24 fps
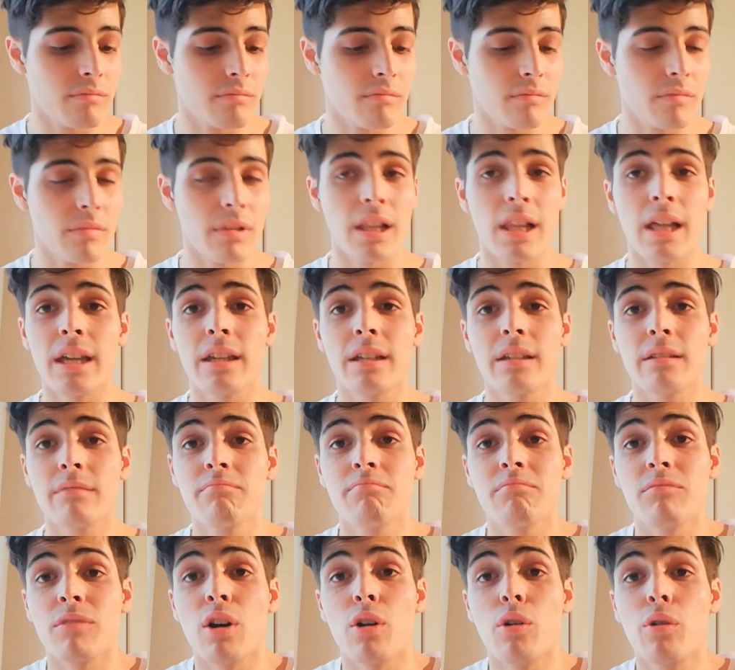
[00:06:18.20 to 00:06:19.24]
like
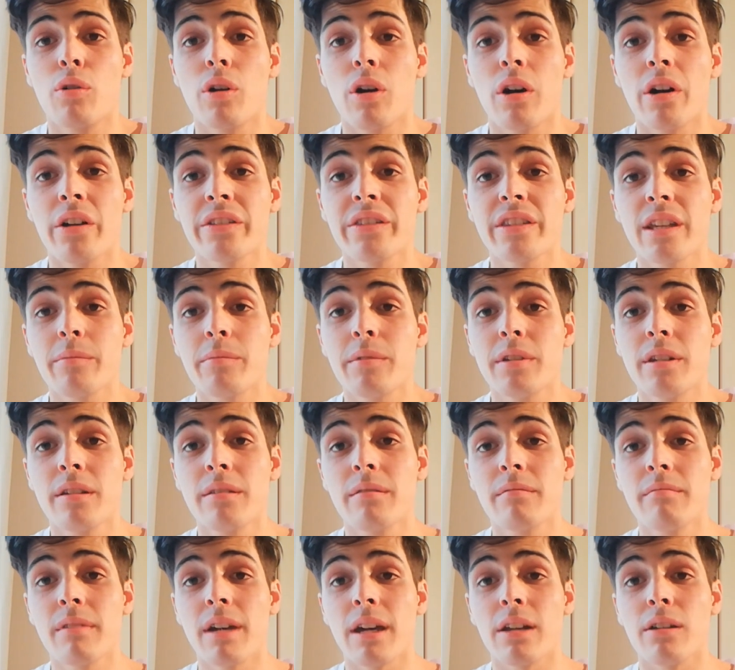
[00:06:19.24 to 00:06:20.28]
no concept
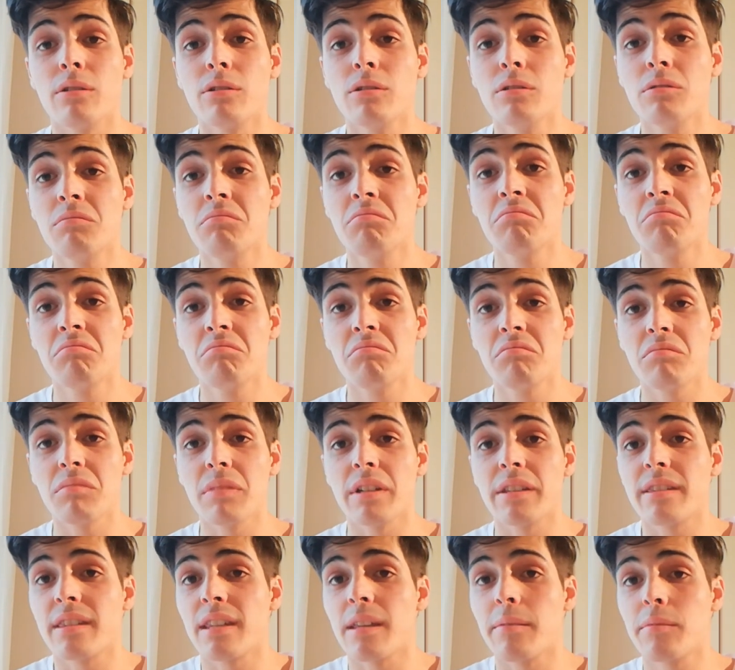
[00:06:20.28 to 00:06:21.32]
at all,
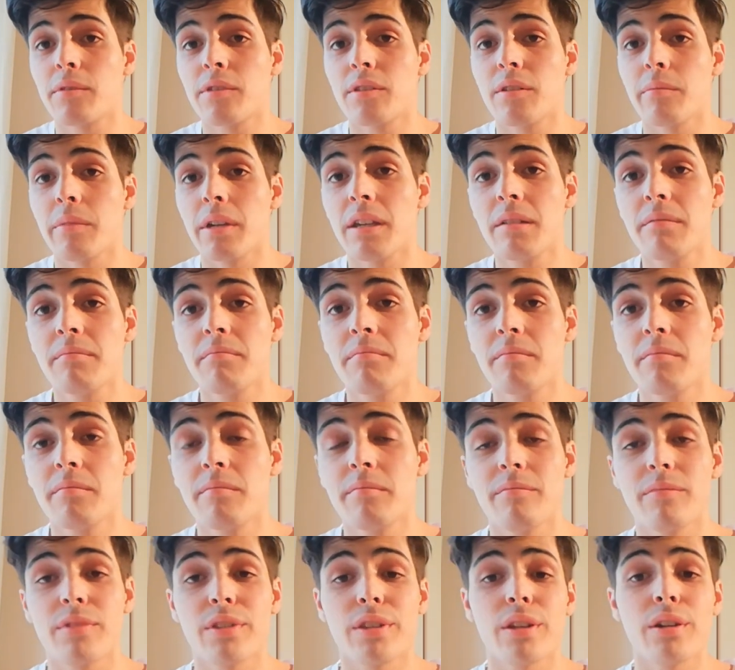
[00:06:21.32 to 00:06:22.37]
it seems to me.
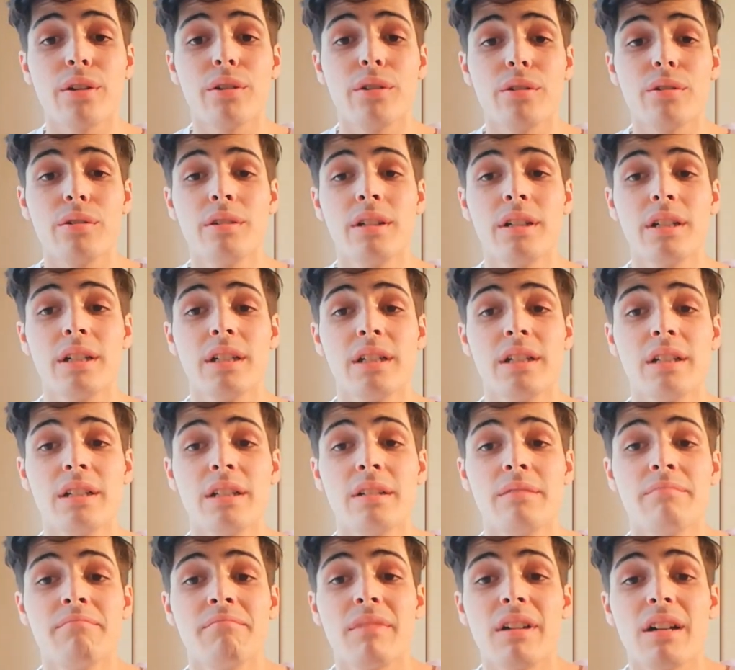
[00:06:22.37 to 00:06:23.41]
So
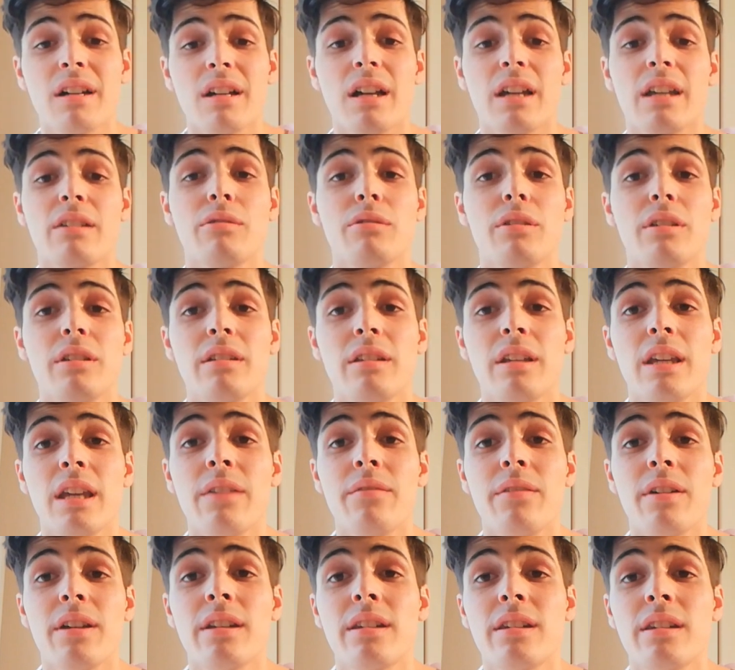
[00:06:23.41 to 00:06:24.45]
I could give
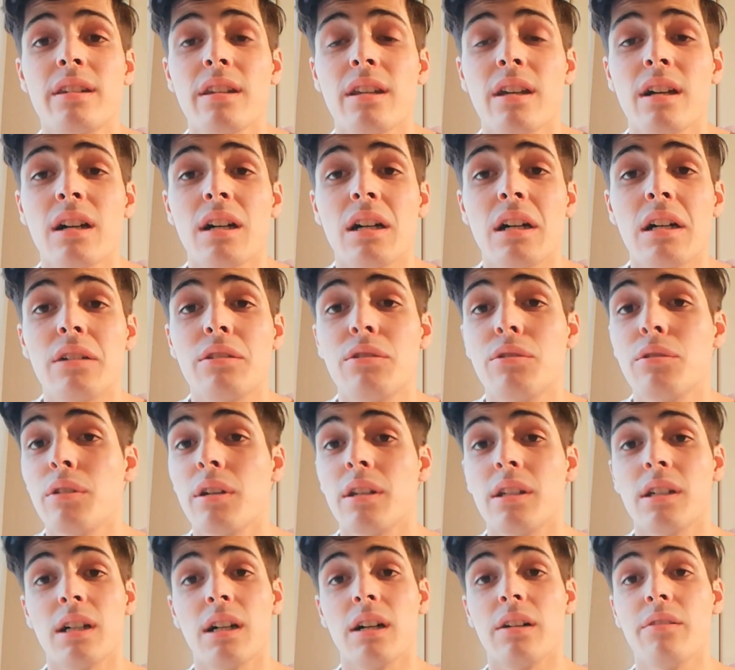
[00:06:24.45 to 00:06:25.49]
it 2.5
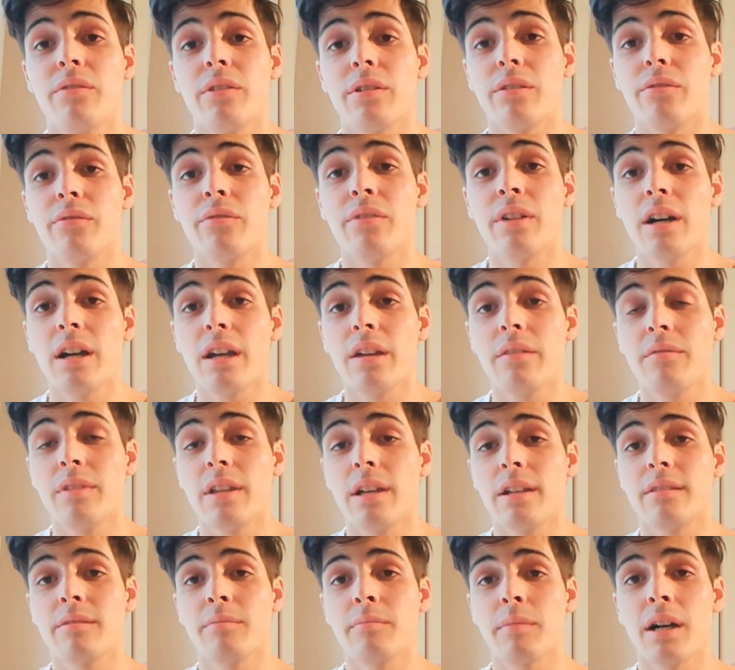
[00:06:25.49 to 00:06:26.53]
out of 5.
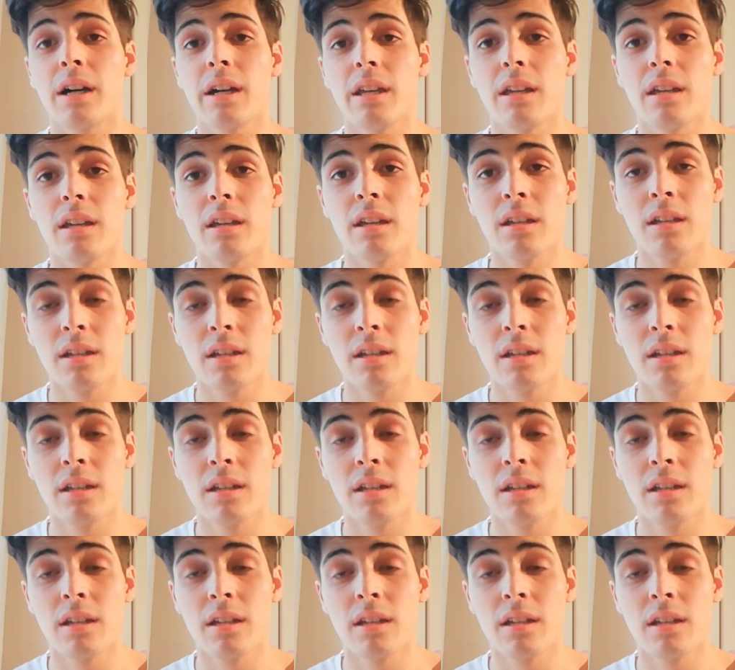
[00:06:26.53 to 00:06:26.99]
That's my